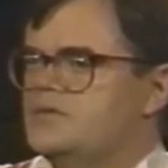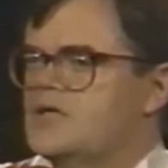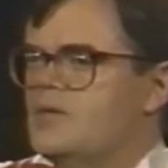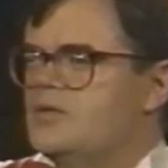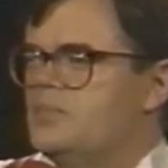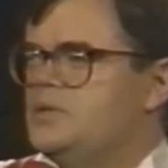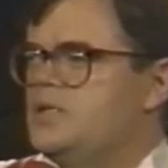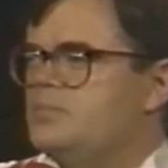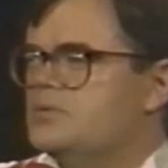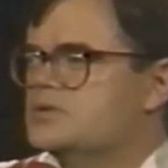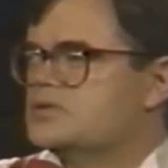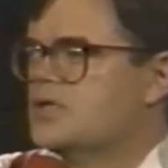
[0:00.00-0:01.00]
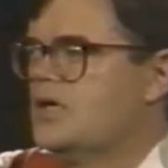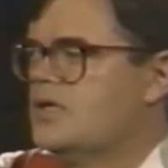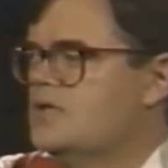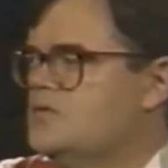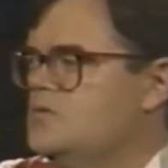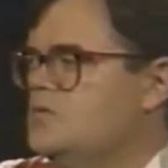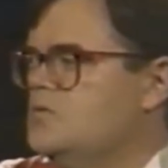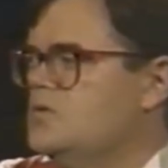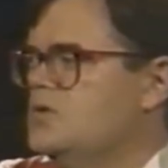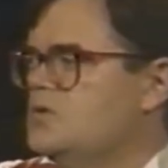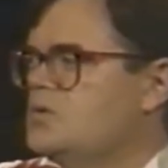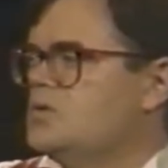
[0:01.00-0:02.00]
Some of the people starting
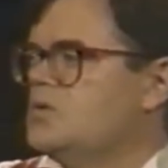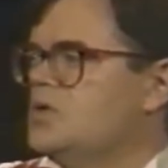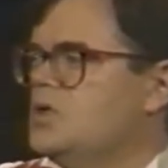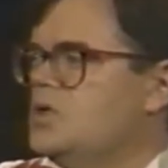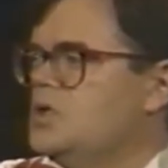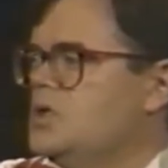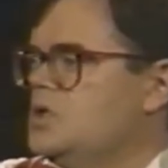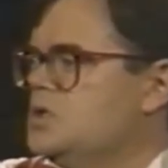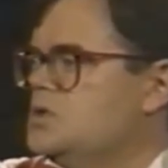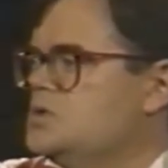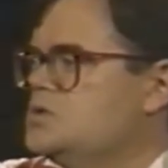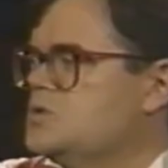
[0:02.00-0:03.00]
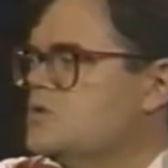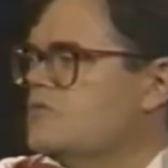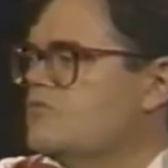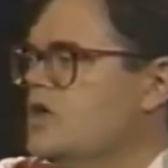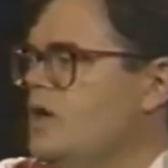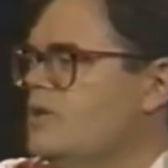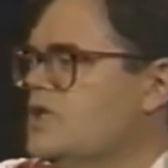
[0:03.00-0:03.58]
to sort of come